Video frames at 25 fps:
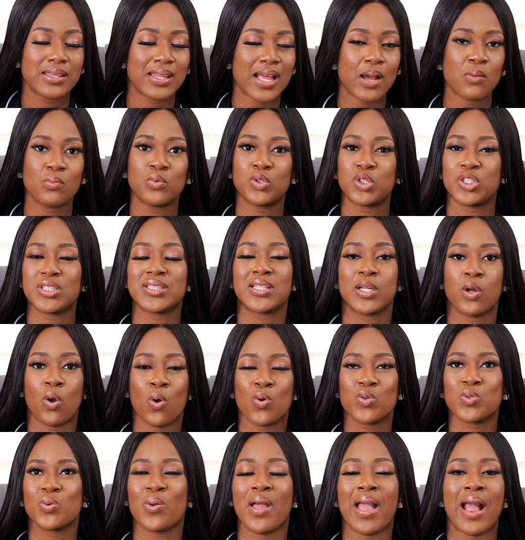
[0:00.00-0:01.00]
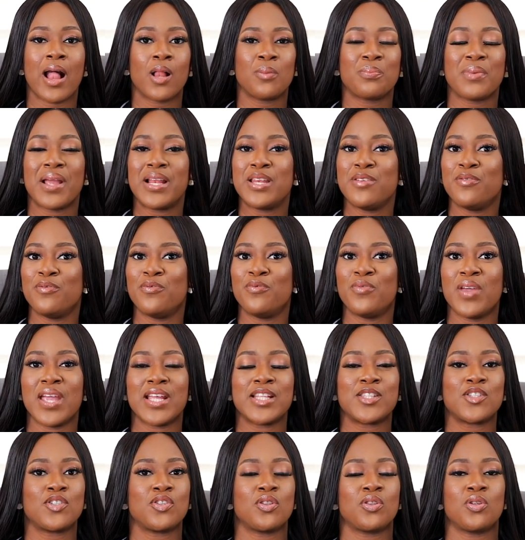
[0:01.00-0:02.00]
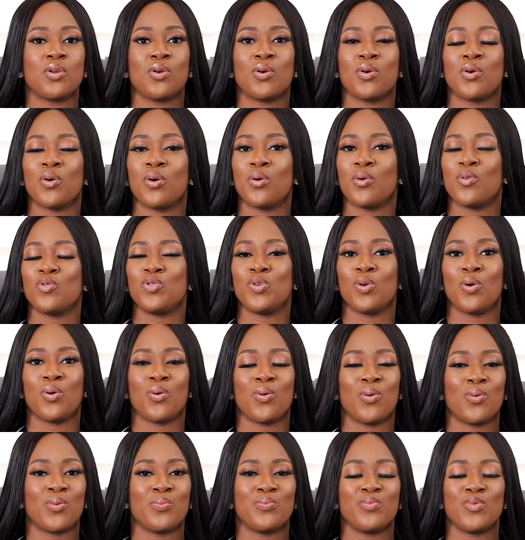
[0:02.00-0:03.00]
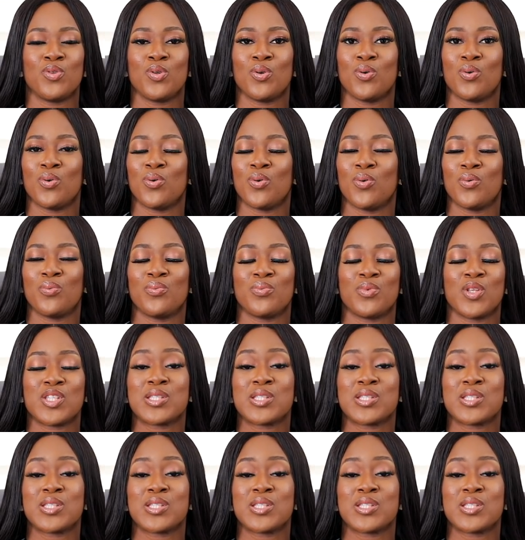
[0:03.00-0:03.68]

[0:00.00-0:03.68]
That would just also help elevate the